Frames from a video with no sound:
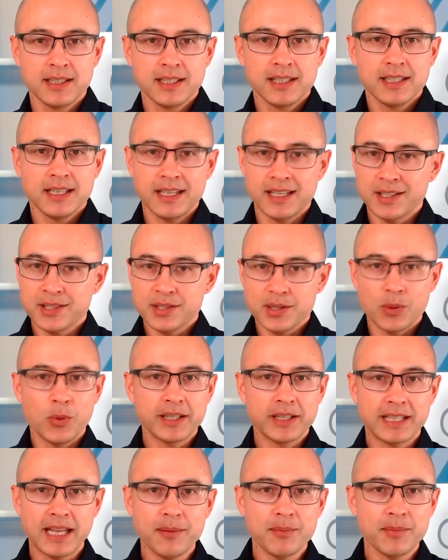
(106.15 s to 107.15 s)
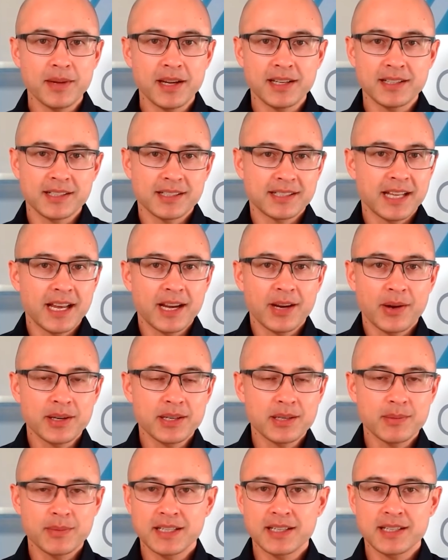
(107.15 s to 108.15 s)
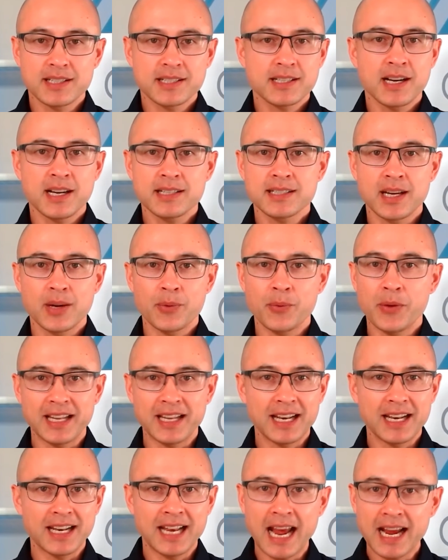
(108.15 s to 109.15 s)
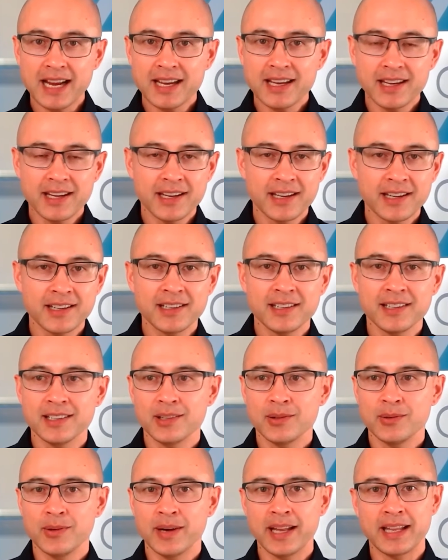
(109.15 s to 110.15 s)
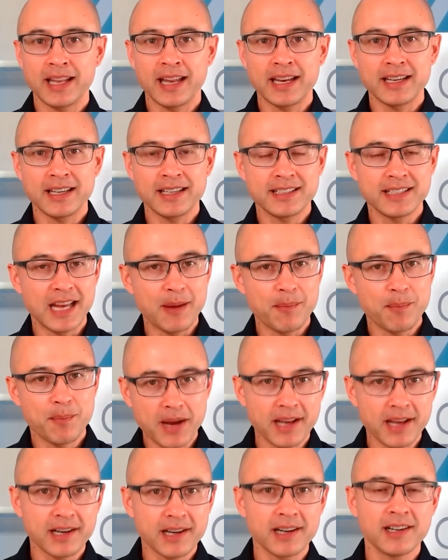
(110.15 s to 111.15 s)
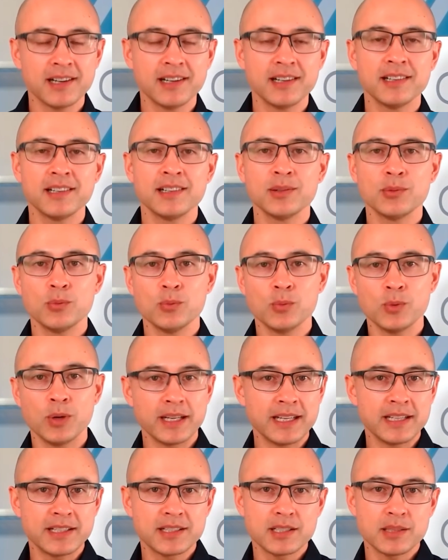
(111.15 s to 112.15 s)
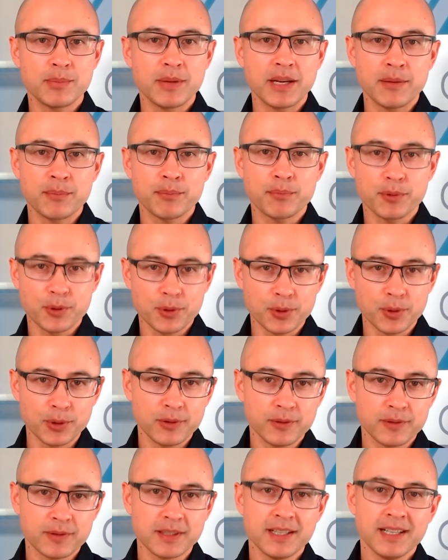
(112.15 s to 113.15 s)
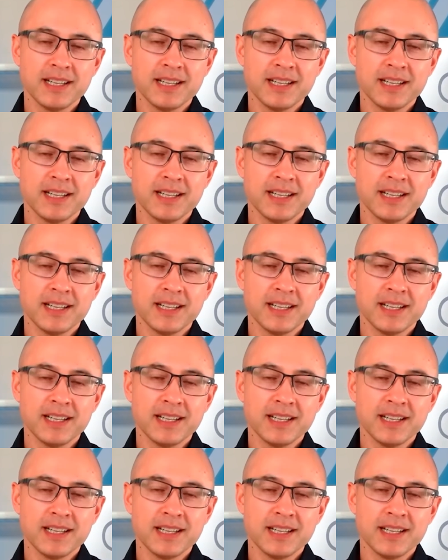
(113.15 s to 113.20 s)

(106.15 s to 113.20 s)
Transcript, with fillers: And so, what that means is they're going to be discussing where they're lacking, where they need to get better, what needs to be improved.